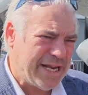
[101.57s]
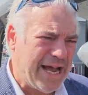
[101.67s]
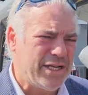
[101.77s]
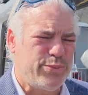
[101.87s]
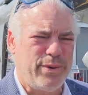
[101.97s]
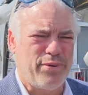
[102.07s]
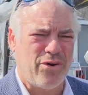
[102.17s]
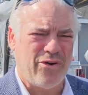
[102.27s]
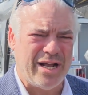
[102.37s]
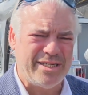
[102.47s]
as we
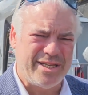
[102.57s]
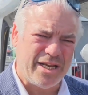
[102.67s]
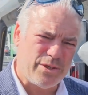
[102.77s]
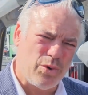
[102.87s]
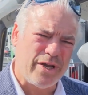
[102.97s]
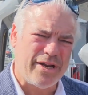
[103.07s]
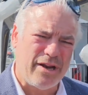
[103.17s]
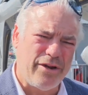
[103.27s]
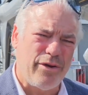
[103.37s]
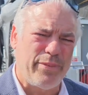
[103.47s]
progress, things will get a
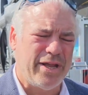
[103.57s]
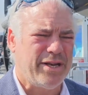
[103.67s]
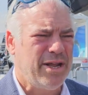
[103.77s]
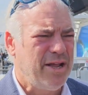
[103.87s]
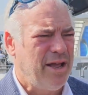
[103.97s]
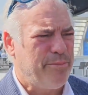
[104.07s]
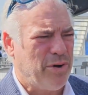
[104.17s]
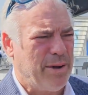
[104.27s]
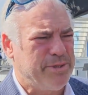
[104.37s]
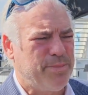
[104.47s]
little bit
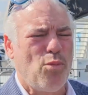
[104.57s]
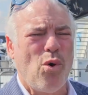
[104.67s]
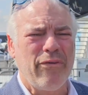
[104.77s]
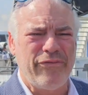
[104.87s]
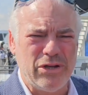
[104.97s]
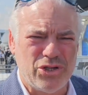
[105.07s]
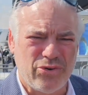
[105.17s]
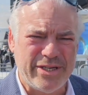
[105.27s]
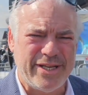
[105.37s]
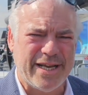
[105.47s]
perhaps more
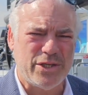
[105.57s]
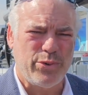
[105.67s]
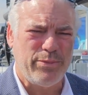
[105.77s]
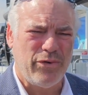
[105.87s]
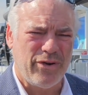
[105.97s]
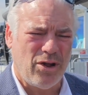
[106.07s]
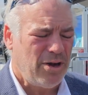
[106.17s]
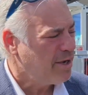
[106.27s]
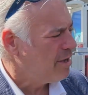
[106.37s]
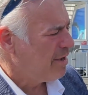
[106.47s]
futuristic as we move
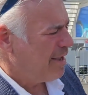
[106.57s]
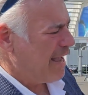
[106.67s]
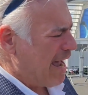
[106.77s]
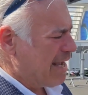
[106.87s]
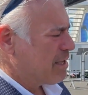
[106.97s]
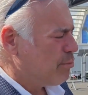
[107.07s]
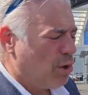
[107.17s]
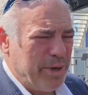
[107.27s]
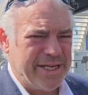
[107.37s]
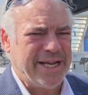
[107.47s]
along. At the
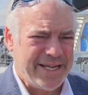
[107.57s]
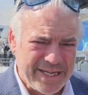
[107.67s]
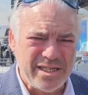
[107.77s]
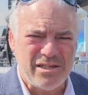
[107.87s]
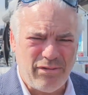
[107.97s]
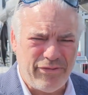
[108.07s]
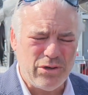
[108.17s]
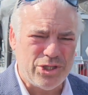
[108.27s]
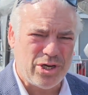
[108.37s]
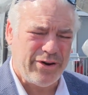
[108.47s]
moment, it is the
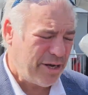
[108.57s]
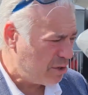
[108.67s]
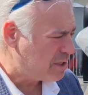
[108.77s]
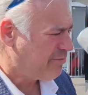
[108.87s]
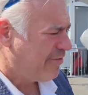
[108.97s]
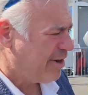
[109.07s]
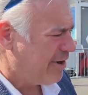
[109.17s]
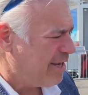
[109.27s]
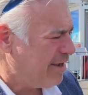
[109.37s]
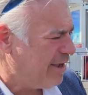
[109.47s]
future. It looks
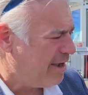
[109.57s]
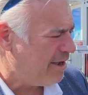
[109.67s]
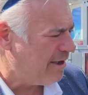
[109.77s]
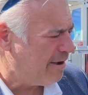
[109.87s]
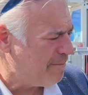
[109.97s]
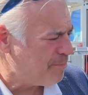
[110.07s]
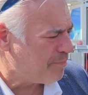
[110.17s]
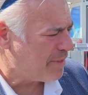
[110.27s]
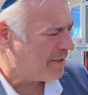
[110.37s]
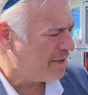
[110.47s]
very
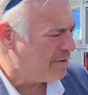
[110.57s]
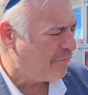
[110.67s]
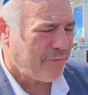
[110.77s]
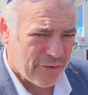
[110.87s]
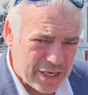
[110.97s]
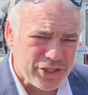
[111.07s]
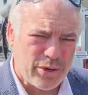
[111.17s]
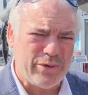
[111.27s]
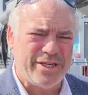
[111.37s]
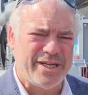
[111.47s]
fresh, I
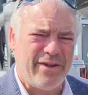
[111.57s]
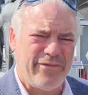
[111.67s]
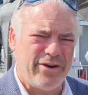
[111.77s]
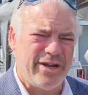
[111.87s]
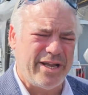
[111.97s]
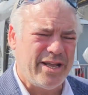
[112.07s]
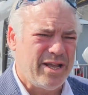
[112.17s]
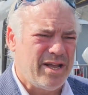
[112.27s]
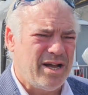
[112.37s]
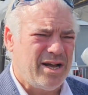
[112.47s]
would say, very
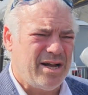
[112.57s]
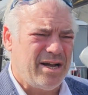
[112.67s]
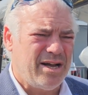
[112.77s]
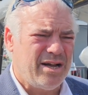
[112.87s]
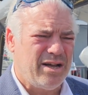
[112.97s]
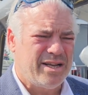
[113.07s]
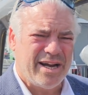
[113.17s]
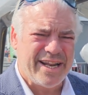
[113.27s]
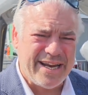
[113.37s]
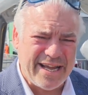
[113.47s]

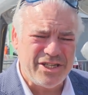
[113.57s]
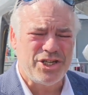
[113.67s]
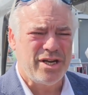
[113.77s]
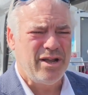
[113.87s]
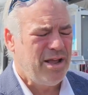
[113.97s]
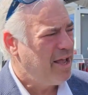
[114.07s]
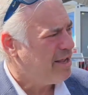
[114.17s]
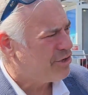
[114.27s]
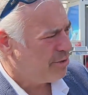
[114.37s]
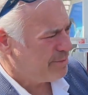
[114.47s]
cutting edge
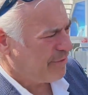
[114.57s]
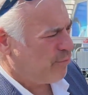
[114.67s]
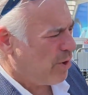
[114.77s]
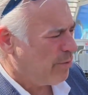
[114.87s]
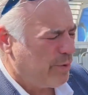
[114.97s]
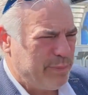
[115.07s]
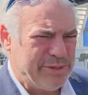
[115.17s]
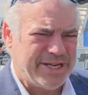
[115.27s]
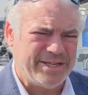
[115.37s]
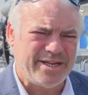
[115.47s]
in terms of what we're
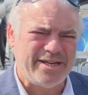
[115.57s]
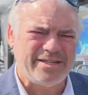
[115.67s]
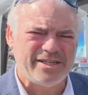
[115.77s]
presenting as